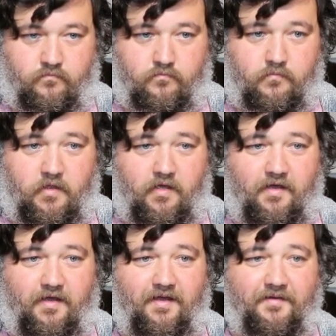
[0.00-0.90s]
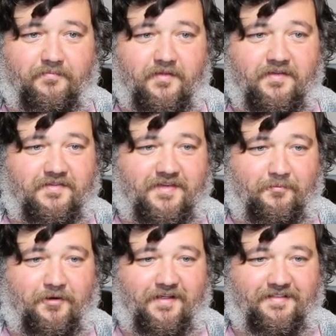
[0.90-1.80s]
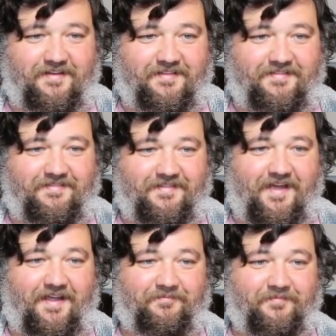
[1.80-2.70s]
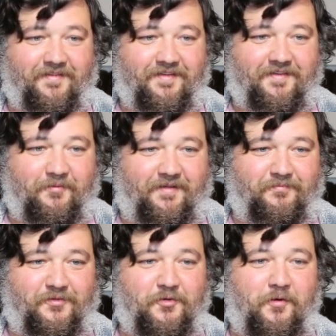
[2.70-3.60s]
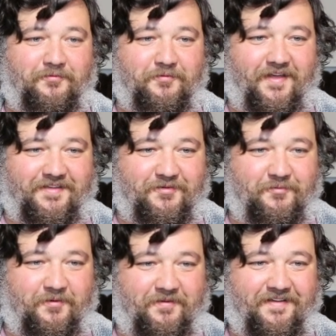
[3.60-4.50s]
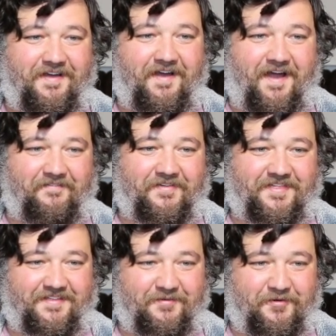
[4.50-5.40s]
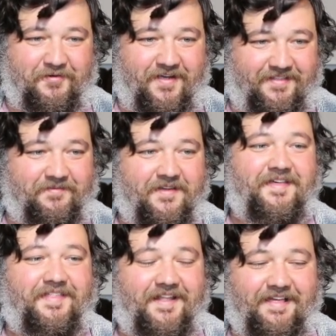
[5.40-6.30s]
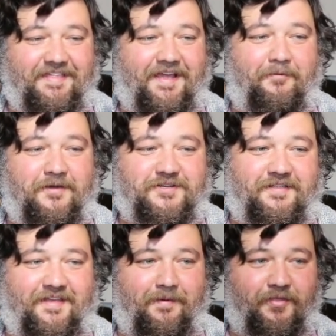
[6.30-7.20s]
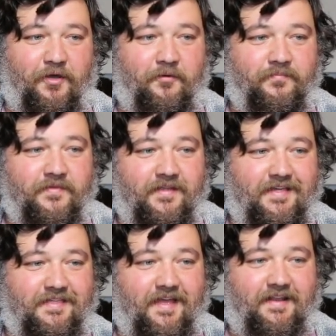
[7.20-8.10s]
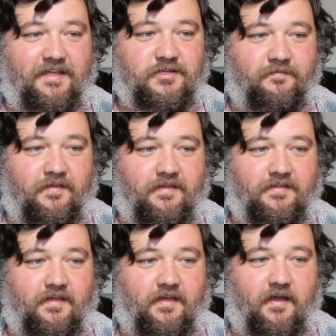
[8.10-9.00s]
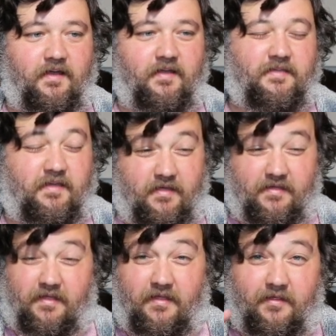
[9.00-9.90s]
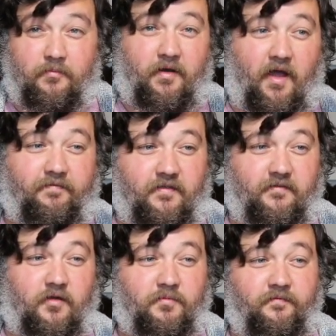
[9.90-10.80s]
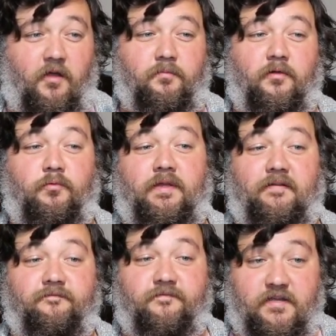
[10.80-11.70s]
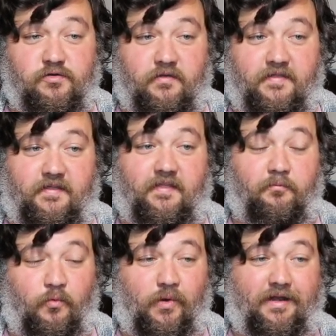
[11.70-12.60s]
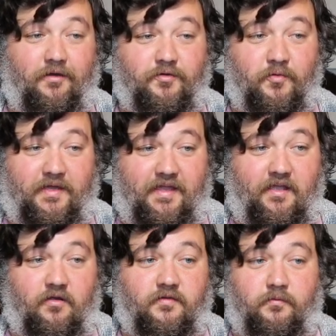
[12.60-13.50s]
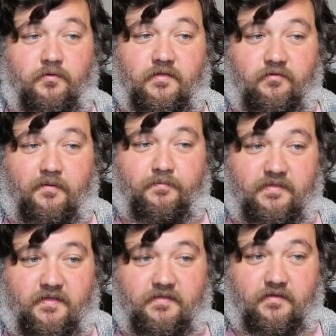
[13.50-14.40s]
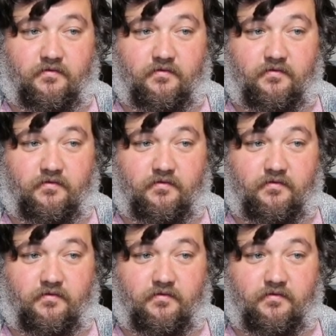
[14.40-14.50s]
Nah, somewhere I deleted 9. Well, you won't do that. You will obviously do it correctly. The next thing I want you to think about, though, is that each of these is a little bit off in terms of volume, and we can visually see that, but we can also hear some of those discrepancies.